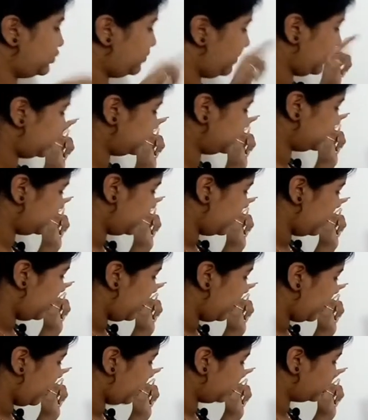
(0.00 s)
plus.
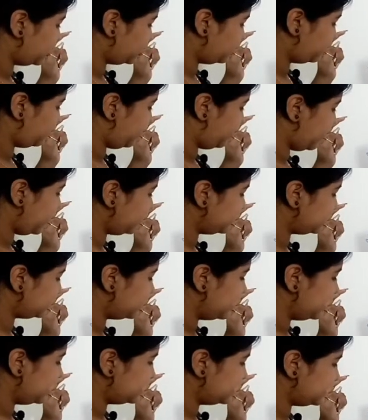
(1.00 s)
H plus
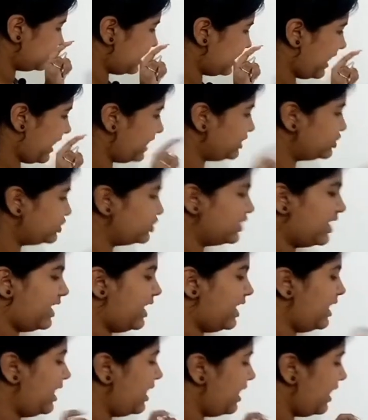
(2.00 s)
slash
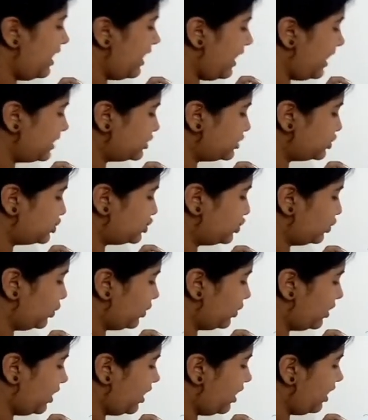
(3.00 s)
H2.
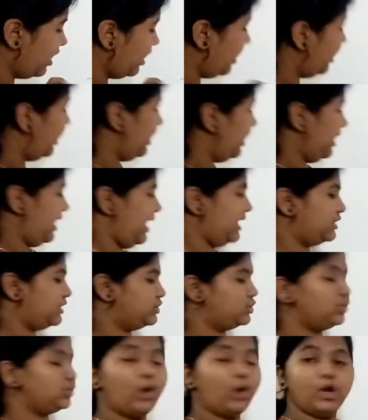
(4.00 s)

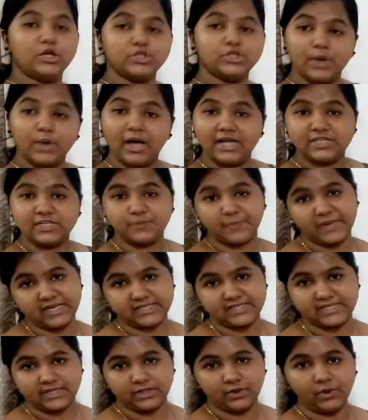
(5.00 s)
H2 also has
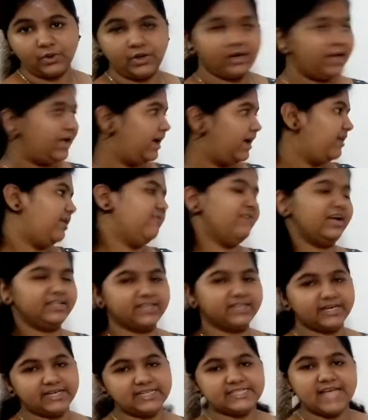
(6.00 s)
PT, no?
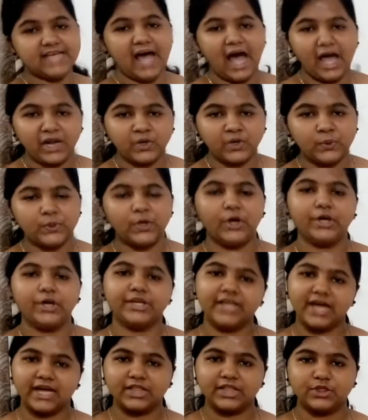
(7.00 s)
Whether it is anode or
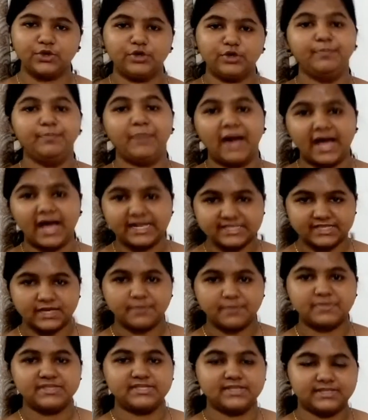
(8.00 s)
cathode, platinum
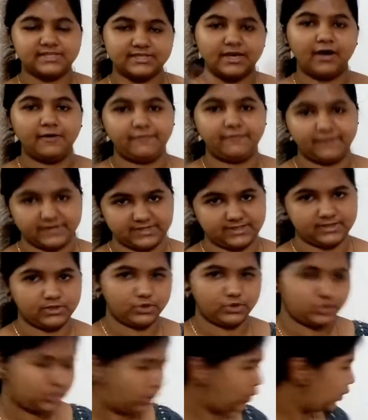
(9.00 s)
is the surface.
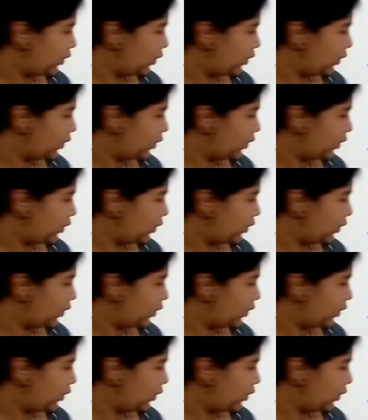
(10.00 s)
So